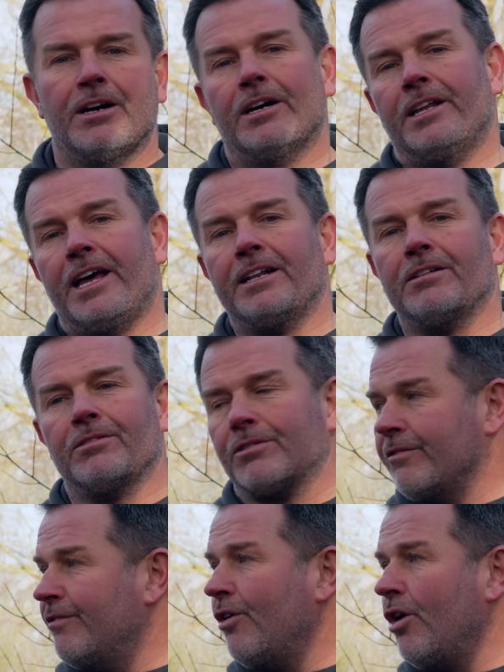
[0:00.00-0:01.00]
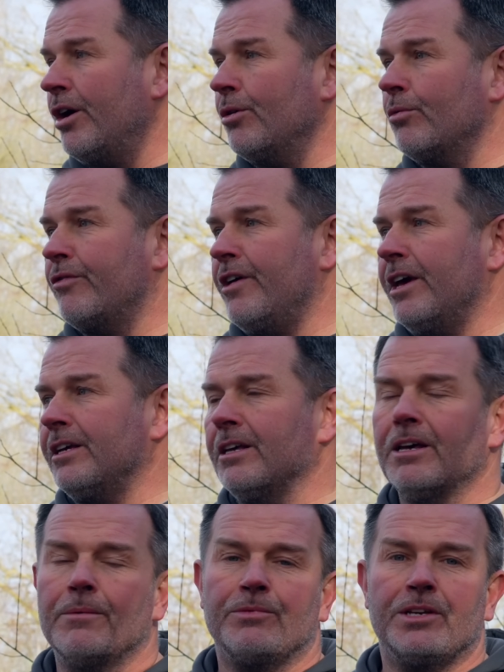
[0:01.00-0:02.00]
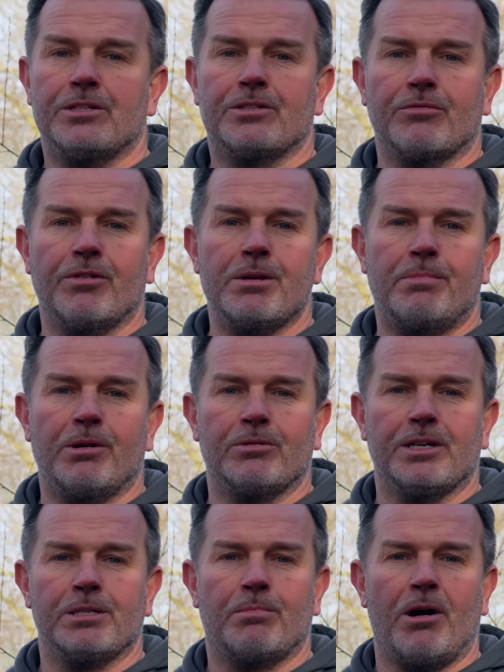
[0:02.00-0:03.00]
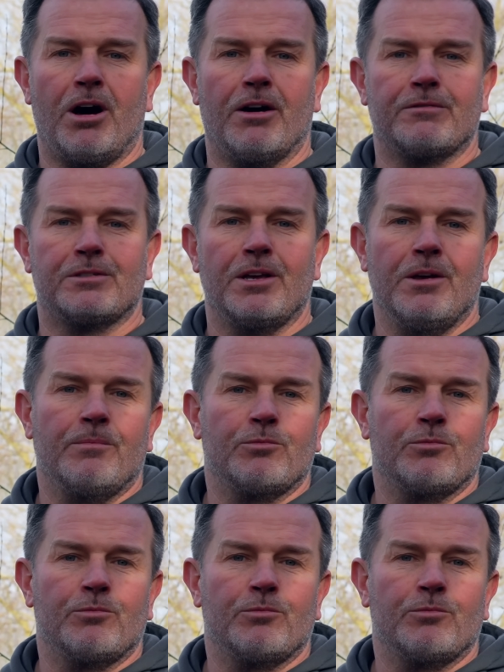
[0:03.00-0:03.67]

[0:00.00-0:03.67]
And then the final thing is to rebuild these paths.